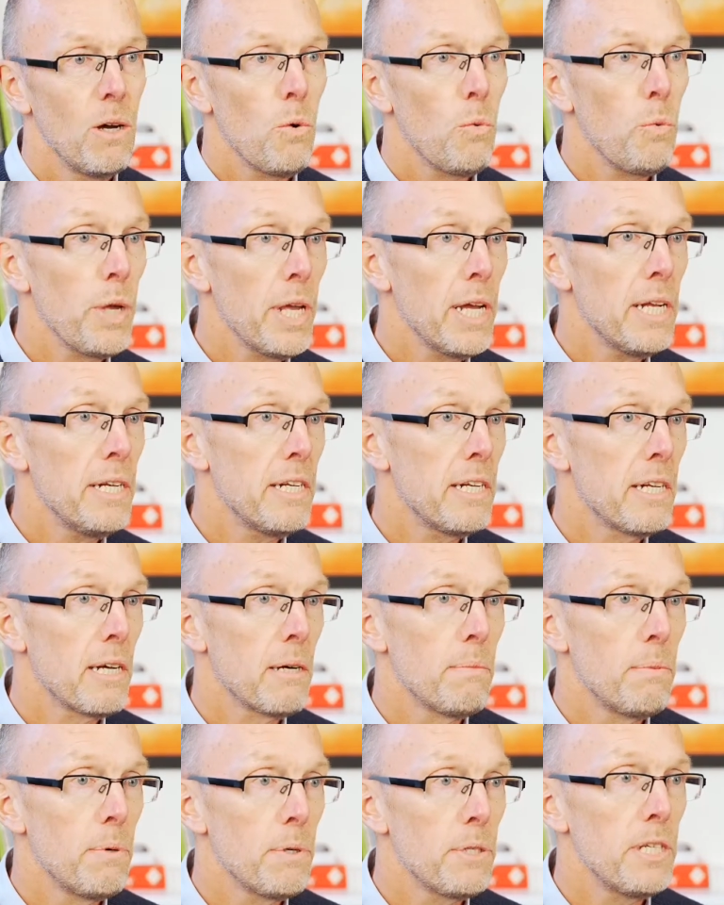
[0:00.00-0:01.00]
We ended
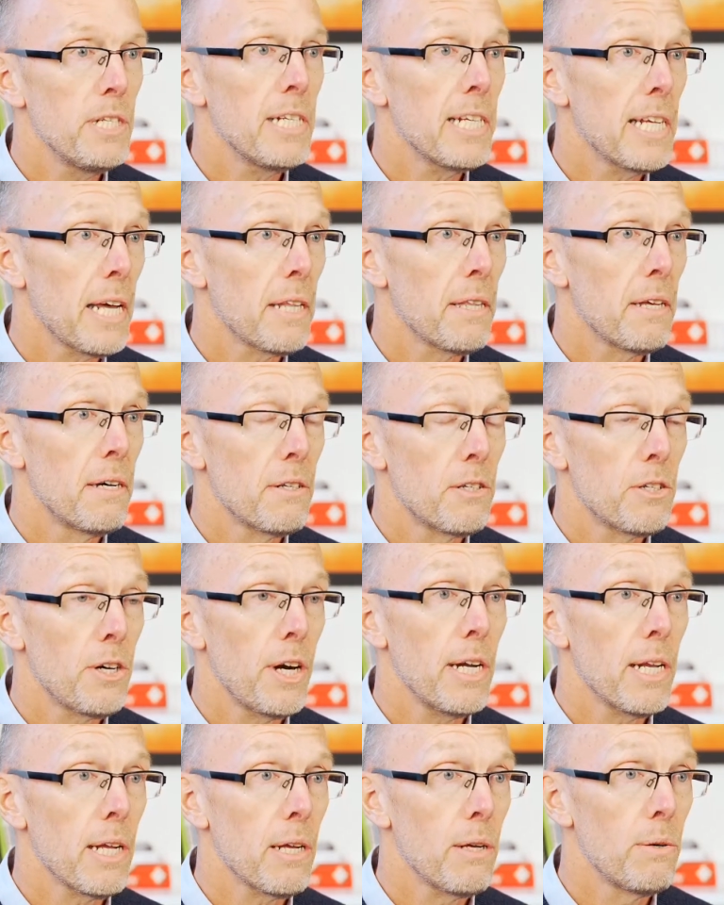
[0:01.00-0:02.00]
up putting together a
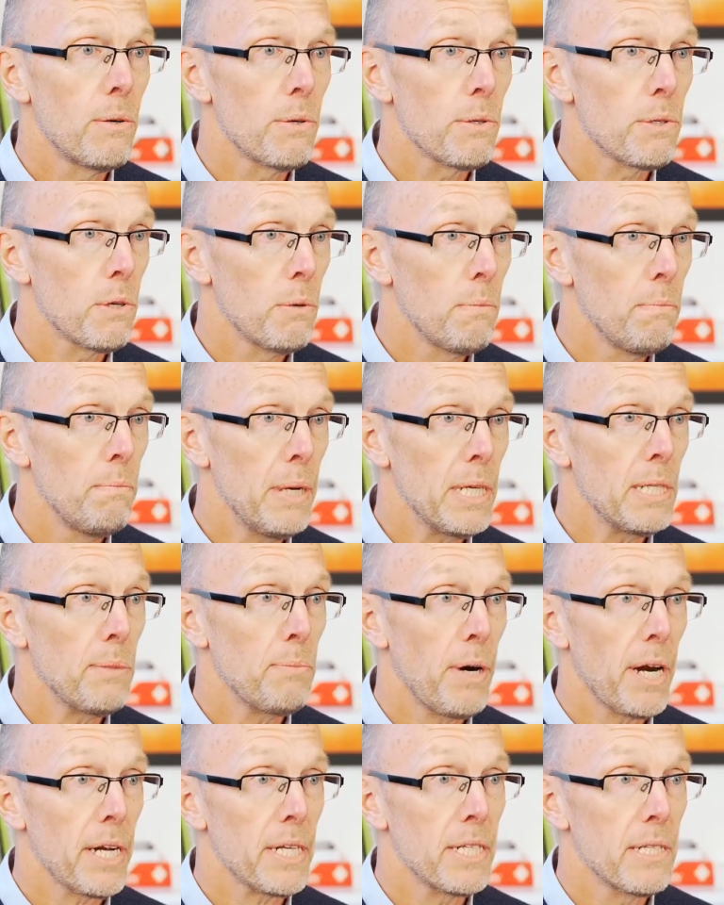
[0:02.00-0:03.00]
training course on best
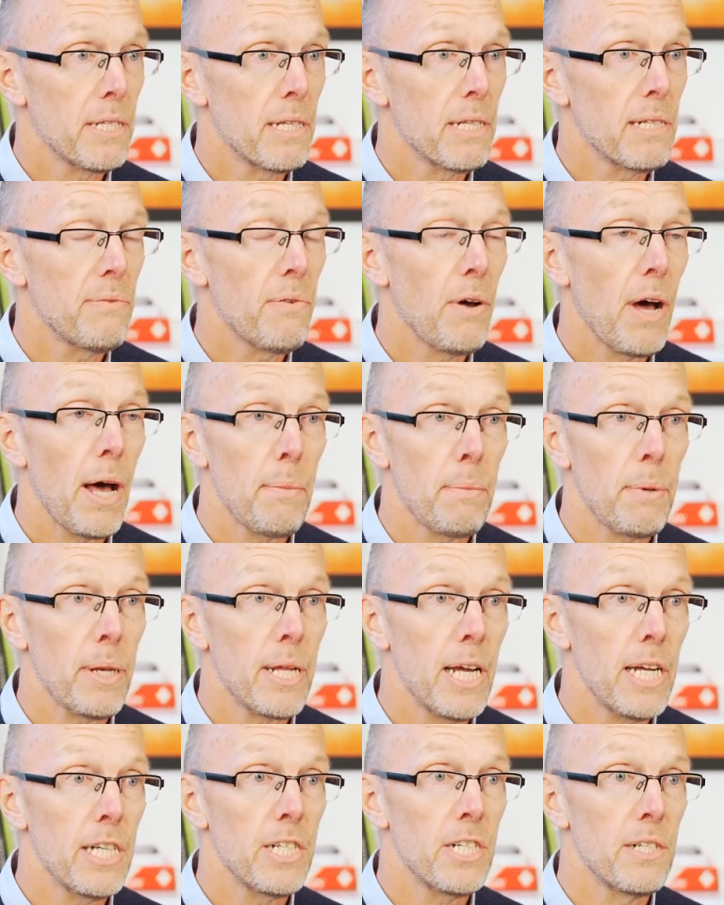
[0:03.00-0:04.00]
practices for
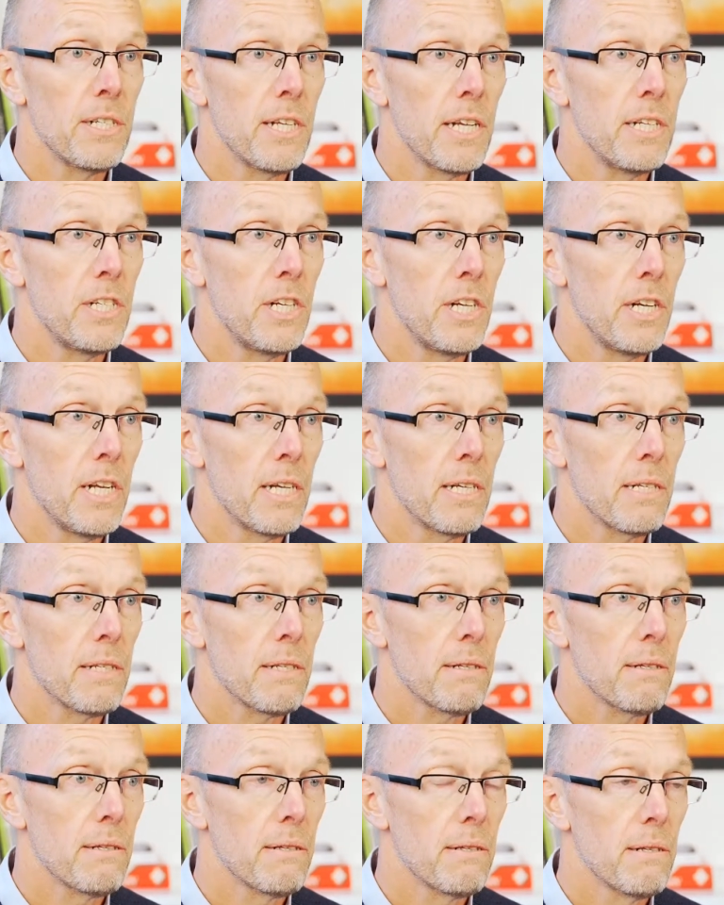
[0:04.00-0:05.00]
applications
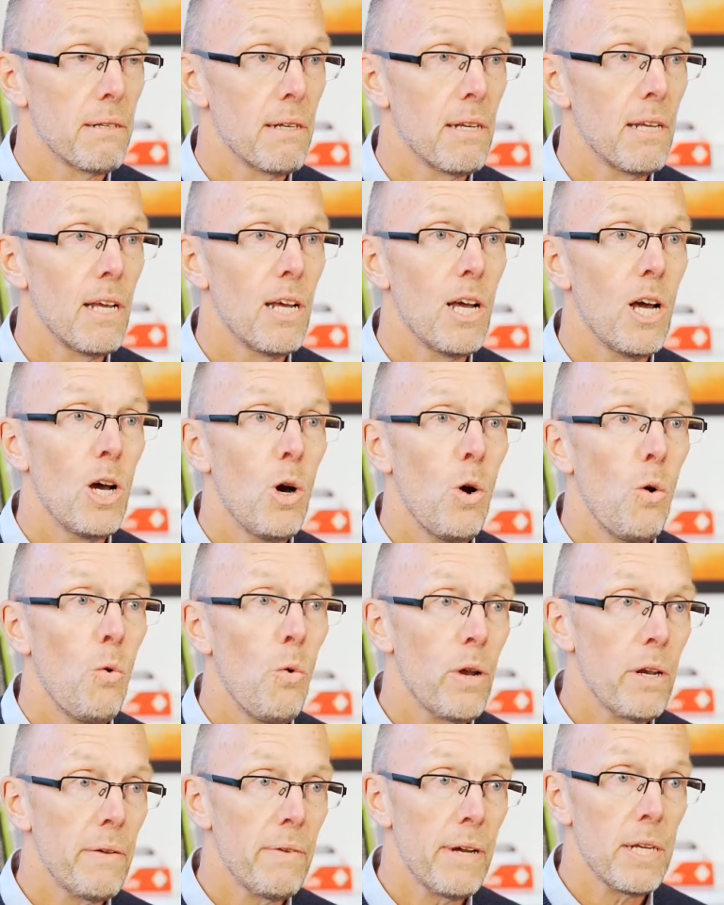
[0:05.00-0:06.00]
engineers.
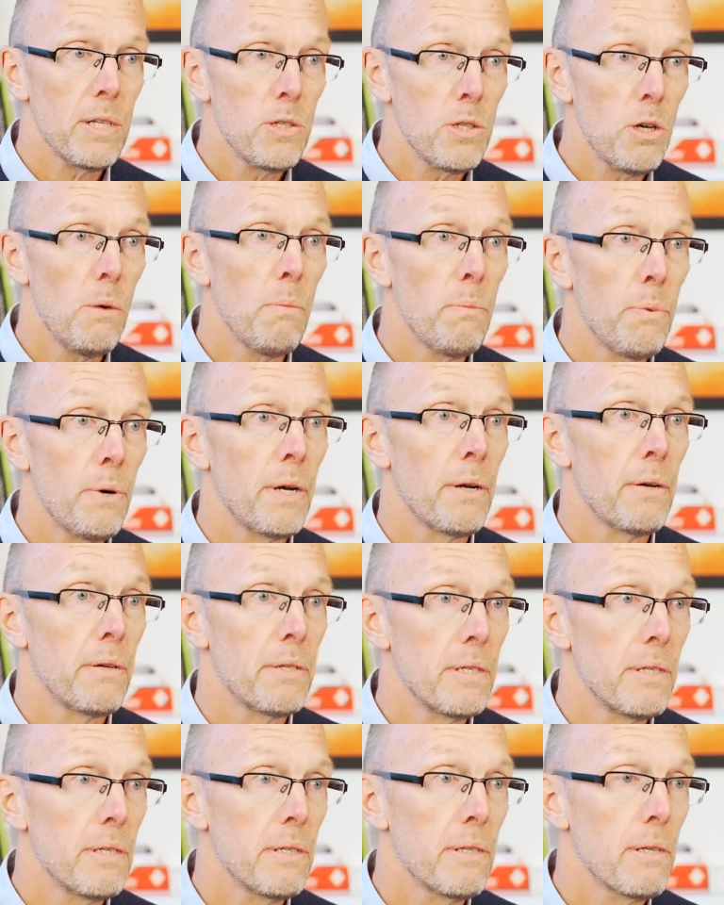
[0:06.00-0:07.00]
One of our top
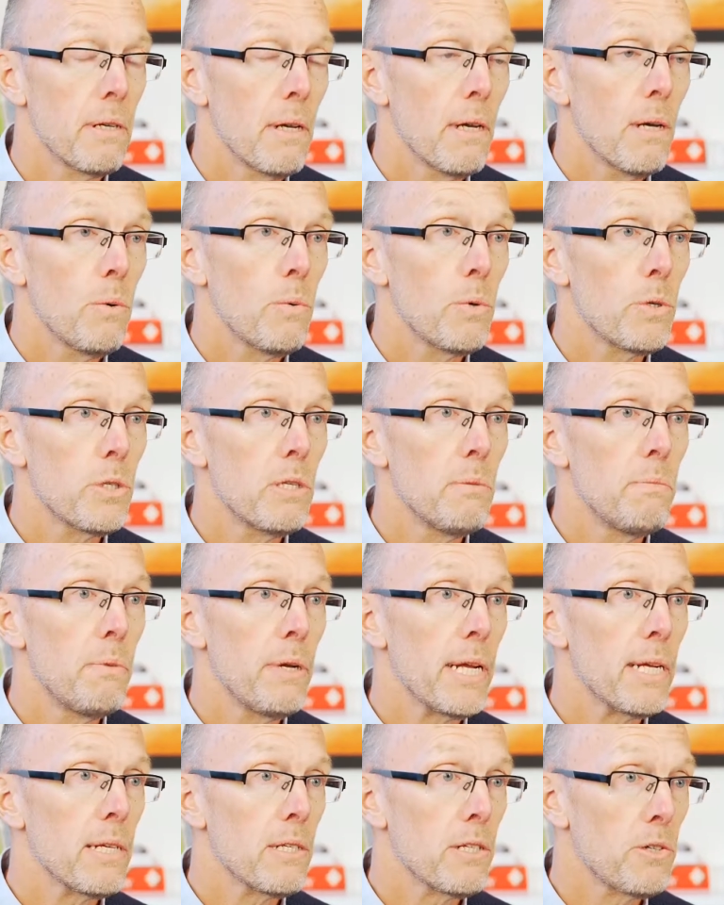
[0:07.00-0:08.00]
priorities was to
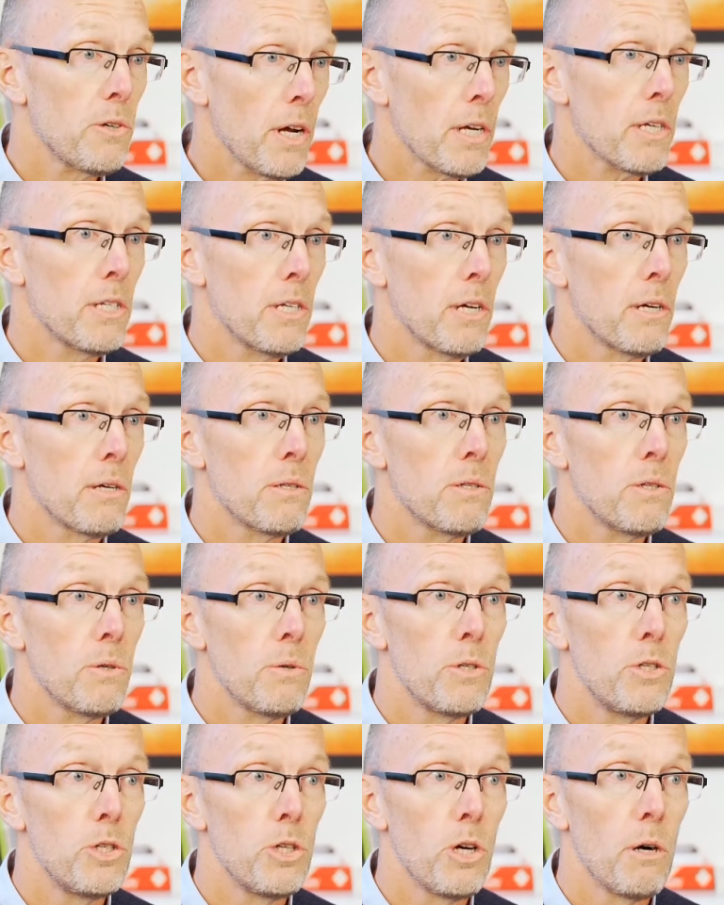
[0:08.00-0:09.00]
bring structure
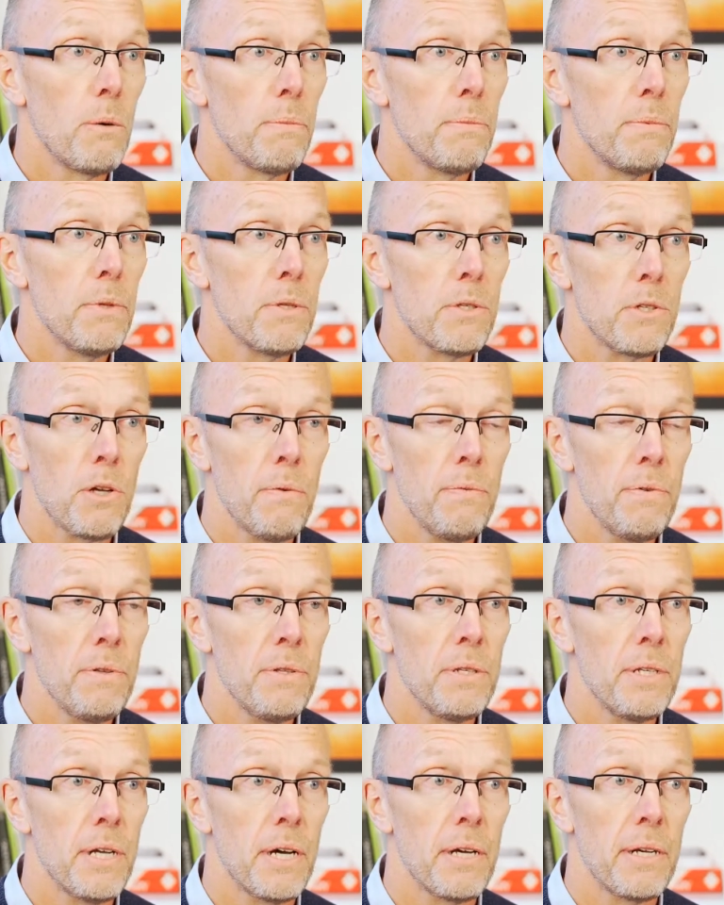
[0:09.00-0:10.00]
to a job that's
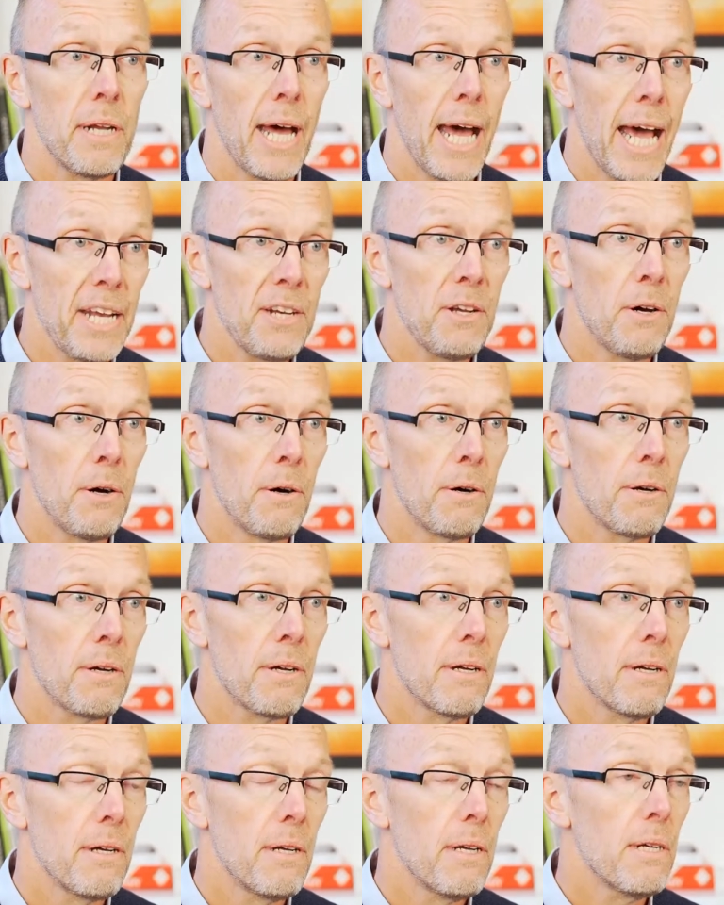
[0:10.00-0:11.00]
often done ad
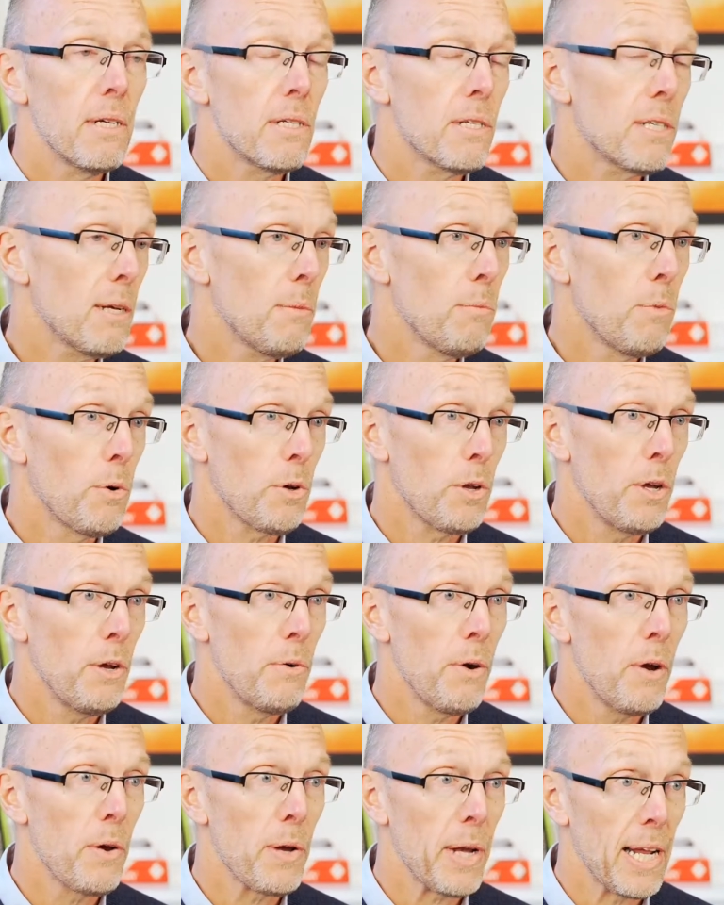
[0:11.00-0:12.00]
hoc, somewhat
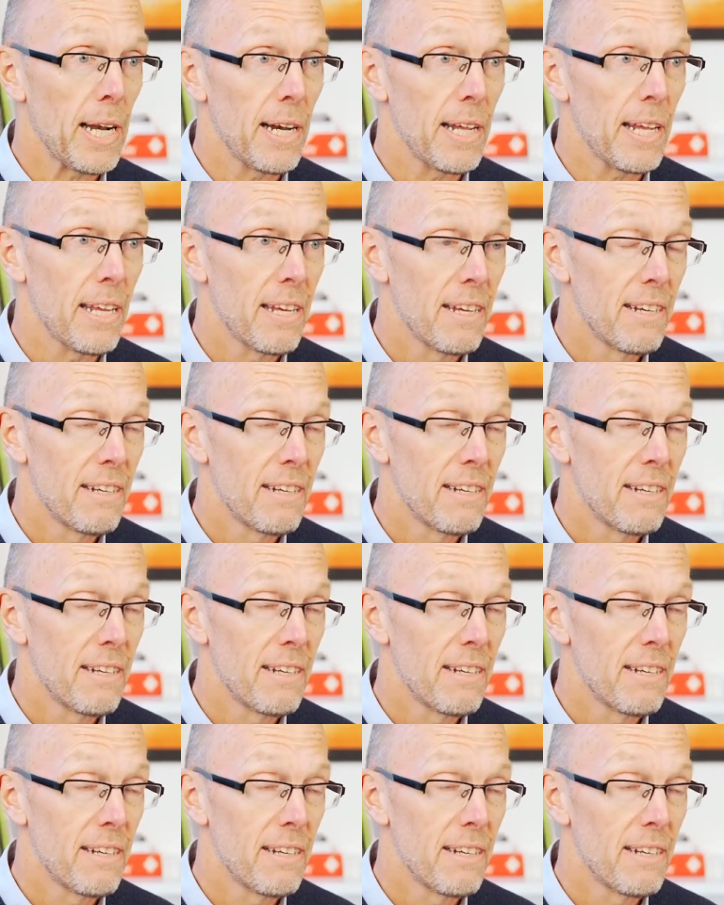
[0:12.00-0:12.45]
heroically.